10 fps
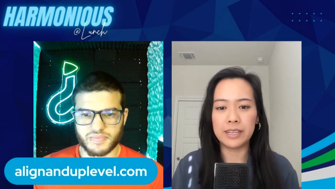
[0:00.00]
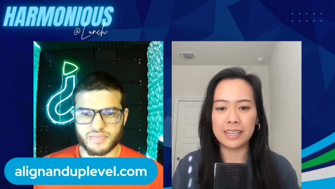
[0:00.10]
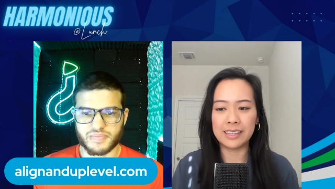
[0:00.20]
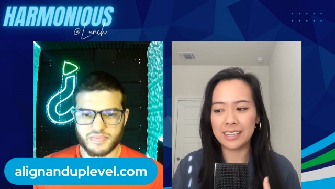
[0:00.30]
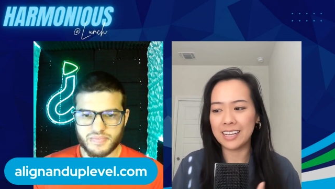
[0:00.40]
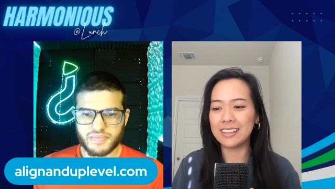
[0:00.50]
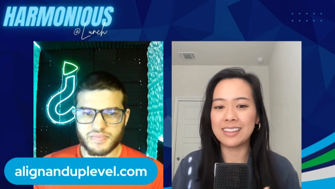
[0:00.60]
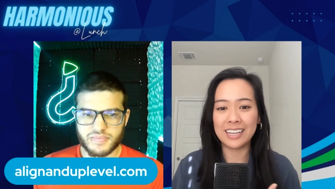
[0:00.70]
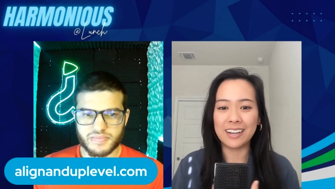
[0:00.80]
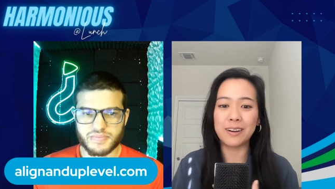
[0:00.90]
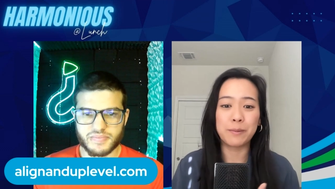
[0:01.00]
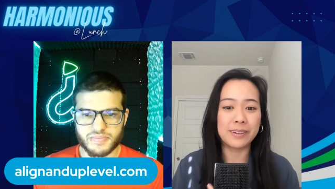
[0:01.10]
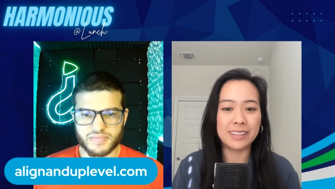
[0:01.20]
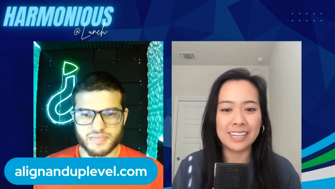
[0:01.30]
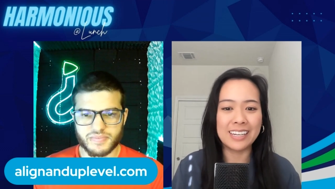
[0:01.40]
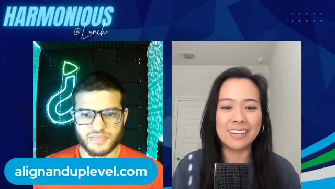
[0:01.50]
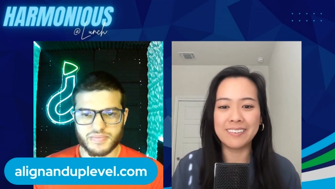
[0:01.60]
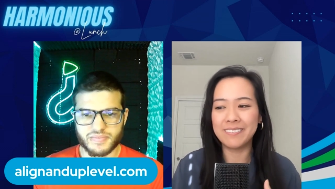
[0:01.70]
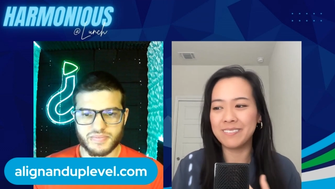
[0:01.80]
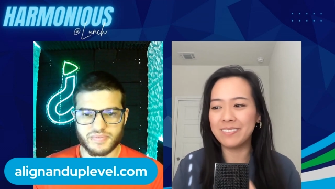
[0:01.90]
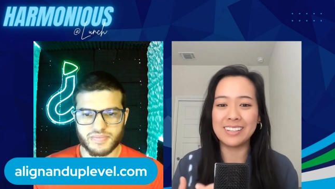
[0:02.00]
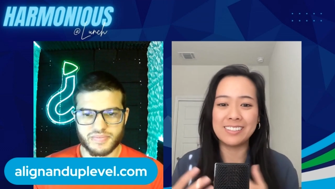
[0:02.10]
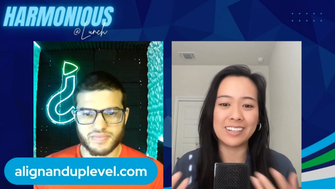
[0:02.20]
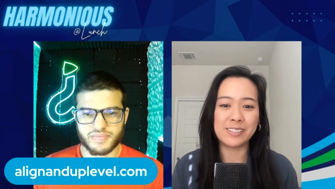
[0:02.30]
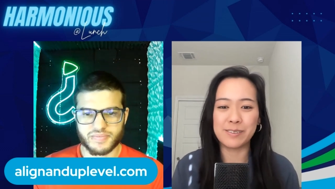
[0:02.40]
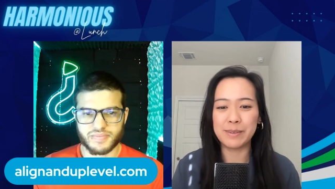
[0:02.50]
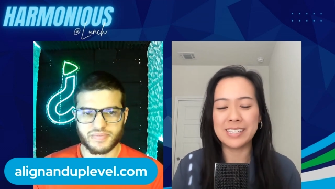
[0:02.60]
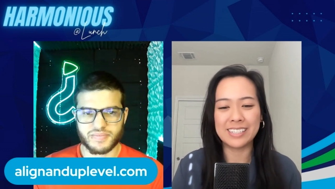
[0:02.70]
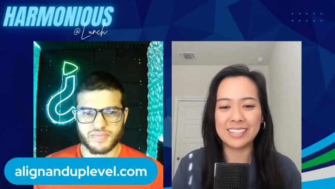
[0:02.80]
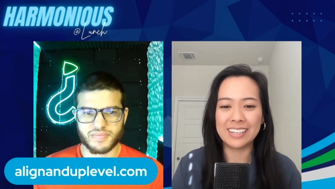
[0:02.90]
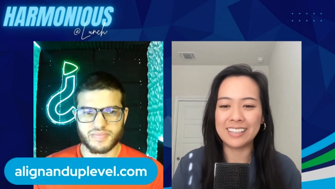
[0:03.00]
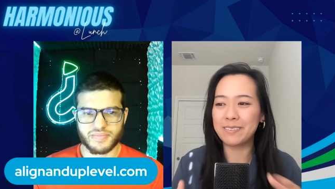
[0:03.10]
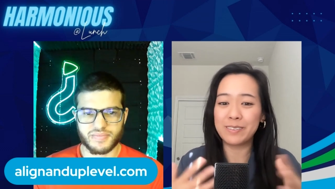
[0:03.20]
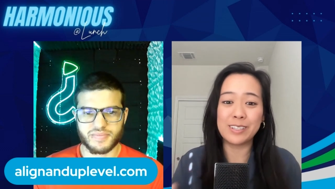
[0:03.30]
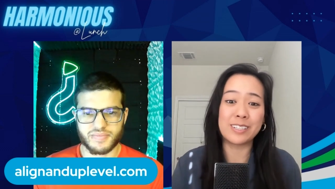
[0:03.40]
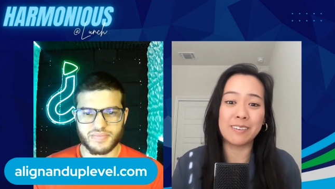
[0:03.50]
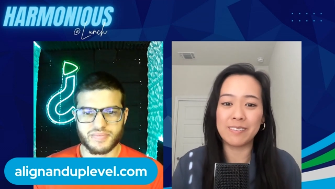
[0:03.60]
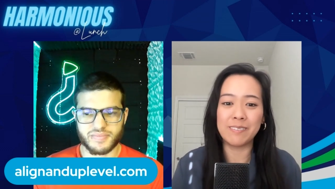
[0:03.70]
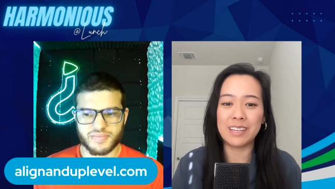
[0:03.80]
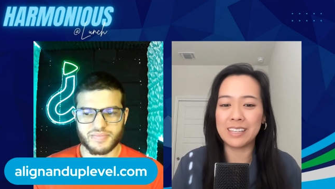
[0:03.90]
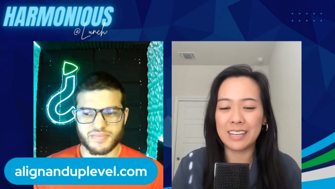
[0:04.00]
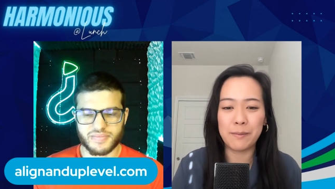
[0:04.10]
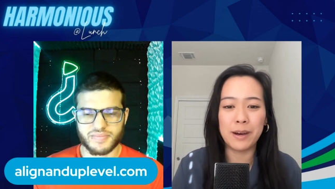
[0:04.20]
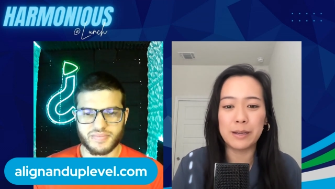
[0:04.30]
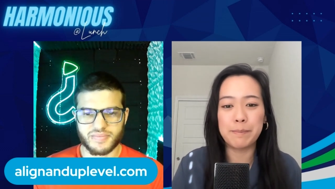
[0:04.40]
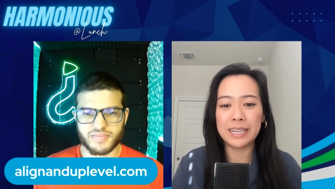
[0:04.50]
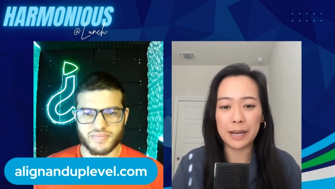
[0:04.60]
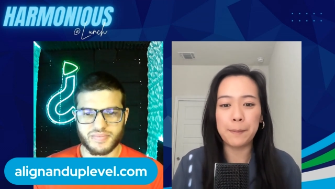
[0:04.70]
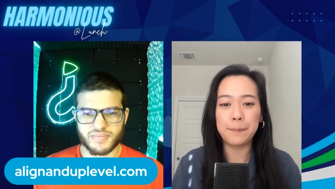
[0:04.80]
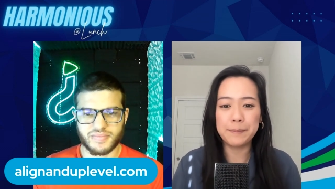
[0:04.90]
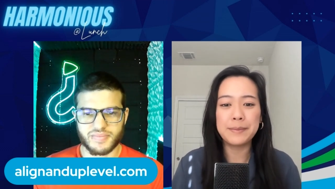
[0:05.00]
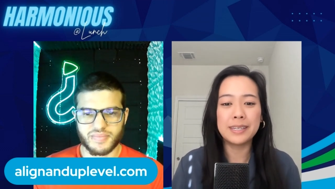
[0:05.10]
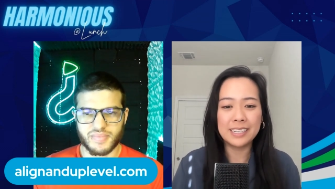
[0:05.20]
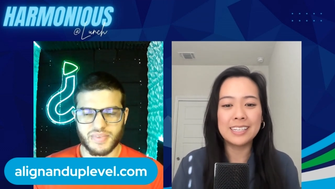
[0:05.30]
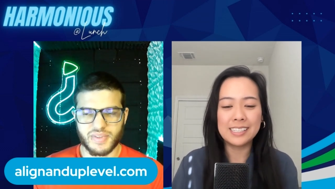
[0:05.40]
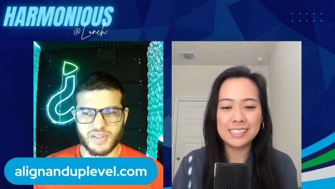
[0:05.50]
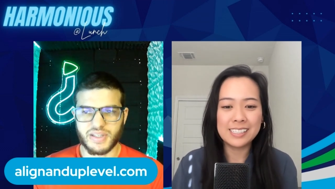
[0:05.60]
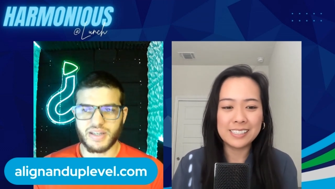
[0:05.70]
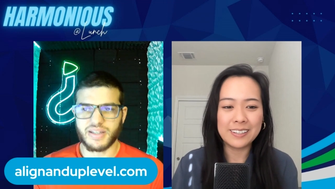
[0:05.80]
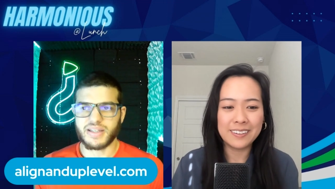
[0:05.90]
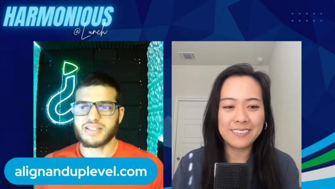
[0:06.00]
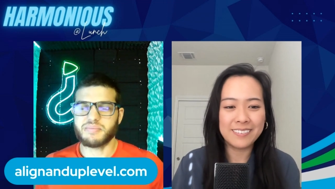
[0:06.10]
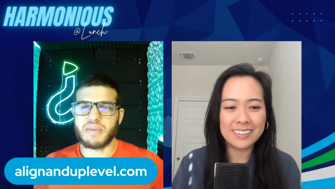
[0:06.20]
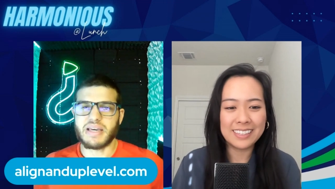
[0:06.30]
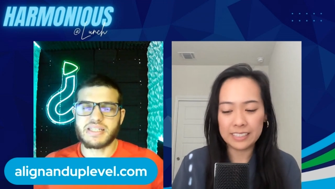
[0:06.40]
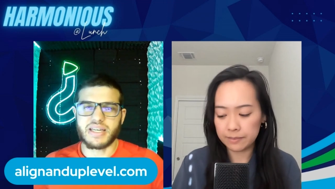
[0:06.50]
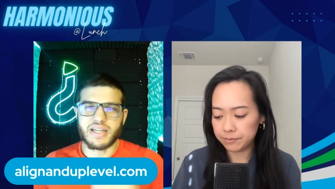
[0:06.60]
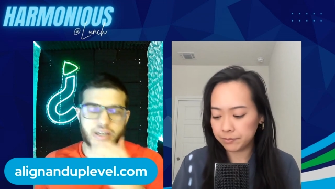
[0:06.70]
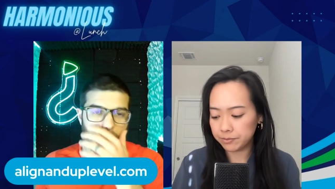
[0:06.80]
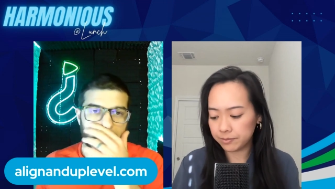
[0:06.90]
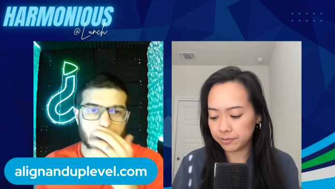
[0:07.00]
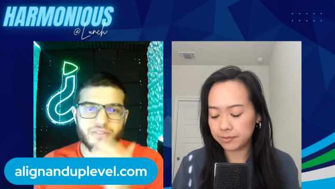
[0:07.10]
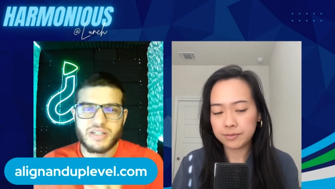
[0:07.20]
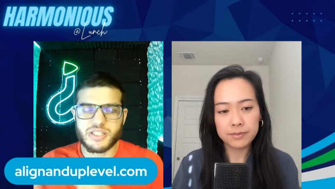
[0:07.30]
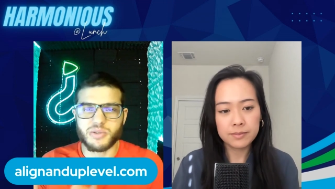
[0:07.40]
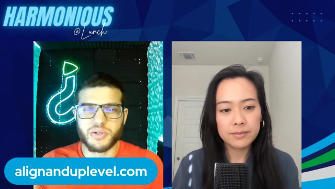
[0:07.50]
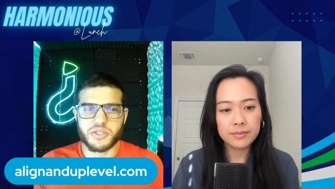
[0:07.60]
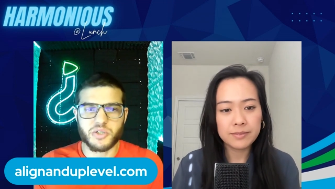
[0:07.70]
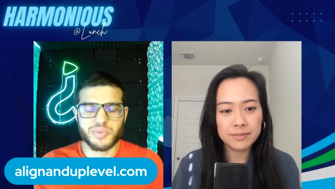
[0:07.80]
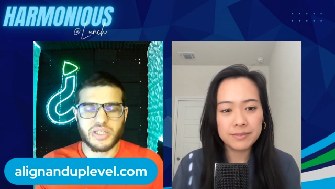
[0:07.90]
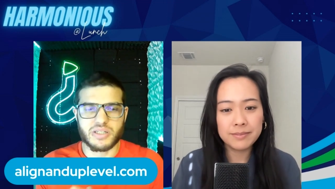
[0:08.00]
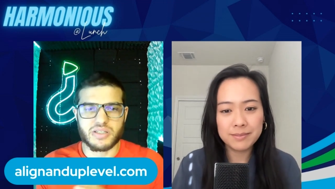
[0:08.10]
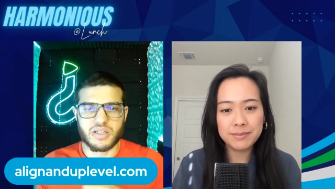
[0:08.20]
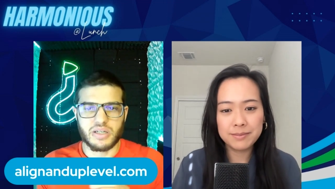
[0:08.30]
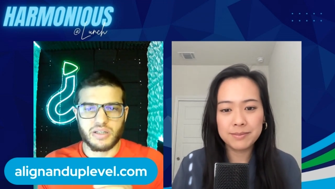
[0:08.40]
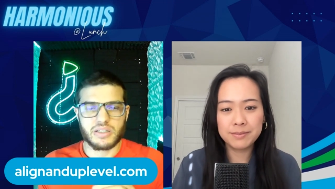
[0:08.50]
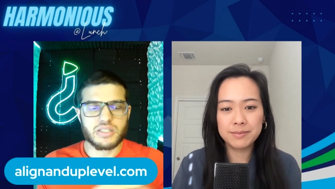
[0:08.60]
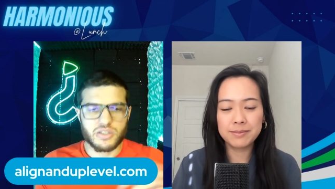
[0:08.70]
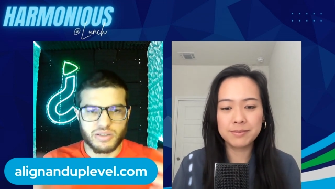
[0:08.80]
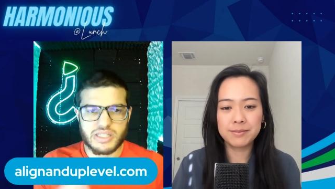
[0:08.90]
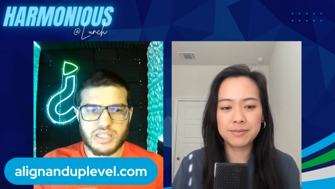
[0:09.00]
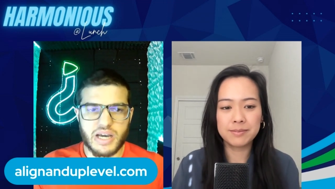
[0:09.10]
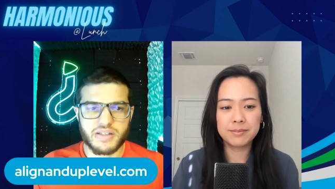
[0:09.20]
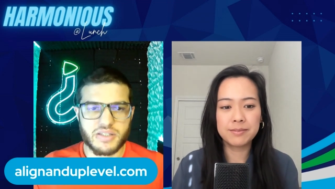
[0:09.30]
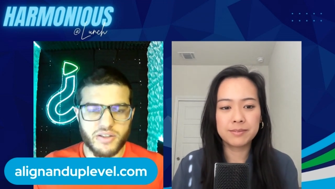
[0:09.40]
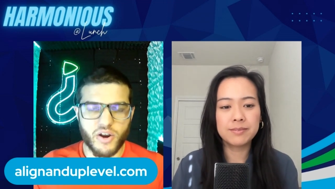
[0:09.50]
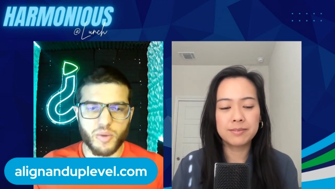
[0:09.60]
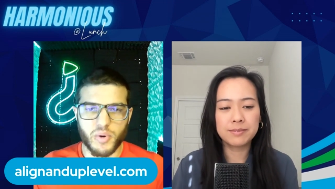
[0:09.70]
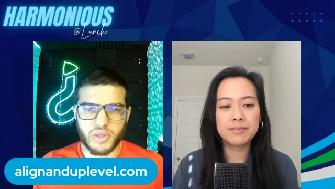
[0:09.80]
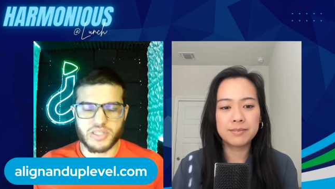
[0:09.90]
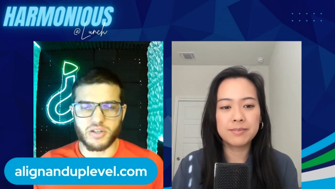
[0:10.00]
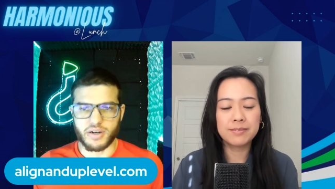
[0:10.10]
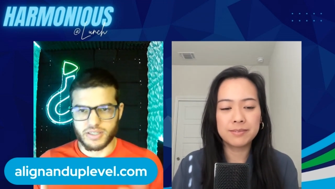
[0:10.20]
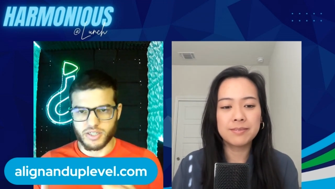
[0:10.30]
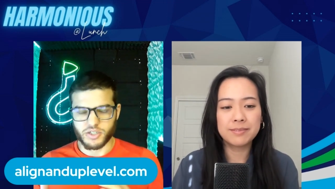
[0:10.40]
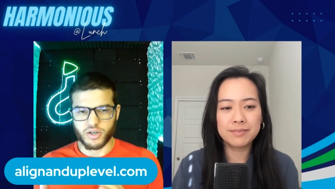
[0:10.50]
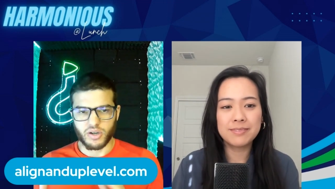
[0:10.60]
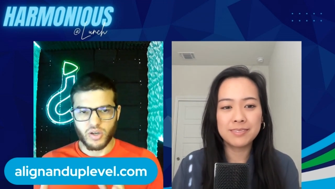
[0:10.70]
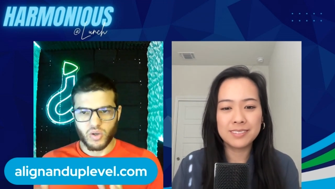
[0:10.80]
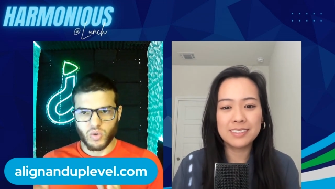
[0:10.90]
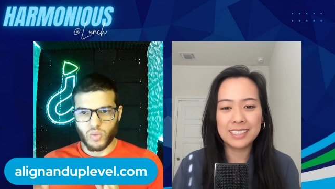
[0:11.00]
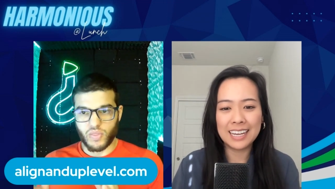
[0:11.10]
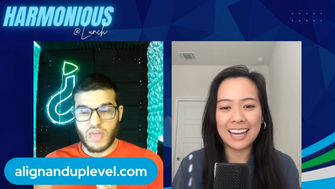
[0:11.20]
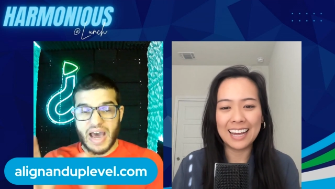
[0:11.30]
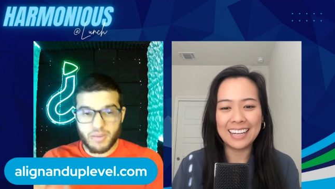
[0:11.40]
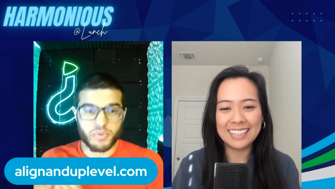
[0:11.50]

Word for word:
Speaker 1: and that they are worthy of the transformation and the version of them that they want to become.
Speaker 2: Yeah, that's amazing. And I, I love that story too, because let's, so let's tie this to the harmonious architecture. Yeah.
Speaker 1: That